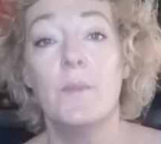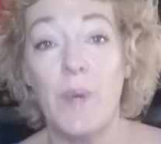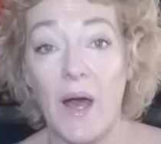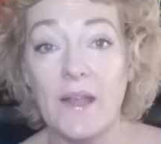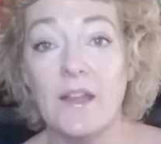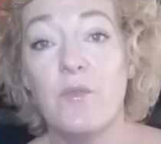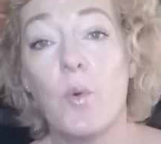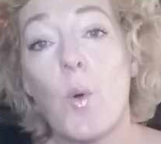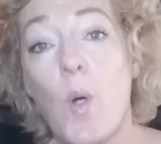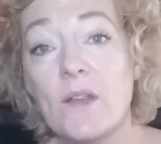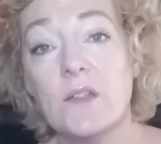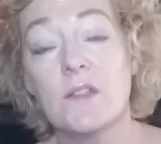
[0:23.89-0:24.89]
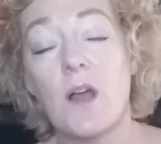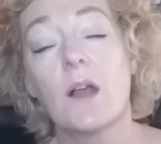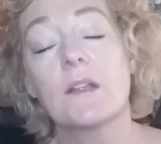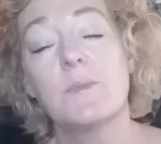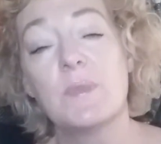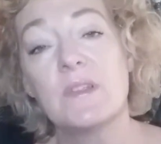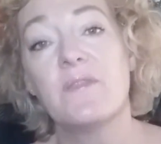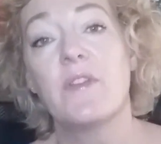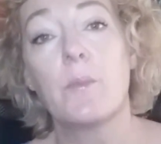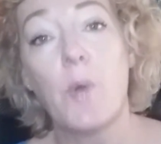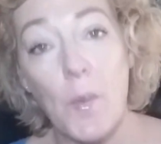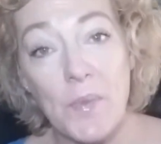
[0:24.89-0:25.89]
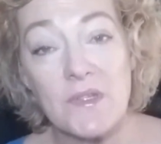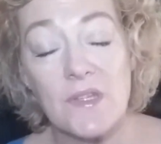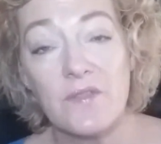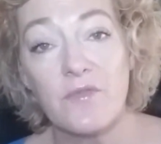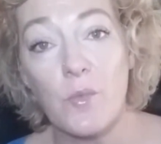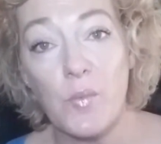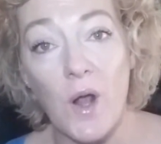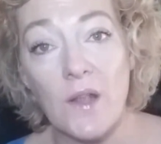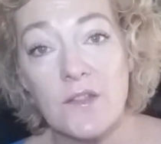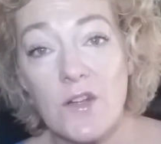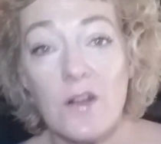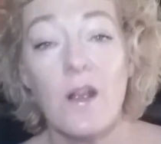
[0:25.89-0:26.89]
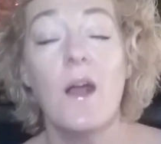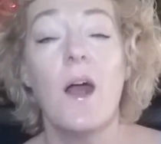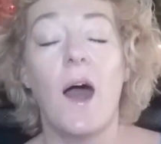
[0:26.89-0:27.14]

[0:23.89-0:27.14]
But if we're going to talk specific purposes for bronzer,